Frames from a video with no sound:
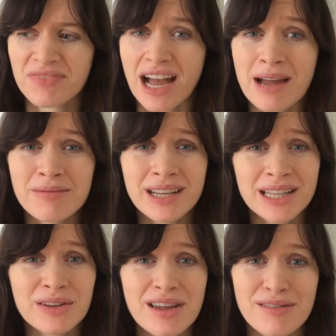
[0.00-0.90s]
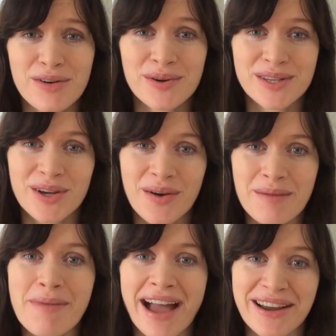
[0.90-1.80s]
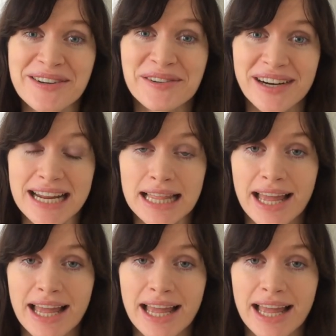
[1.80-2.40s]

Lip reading: I'm really looking forward to going back already.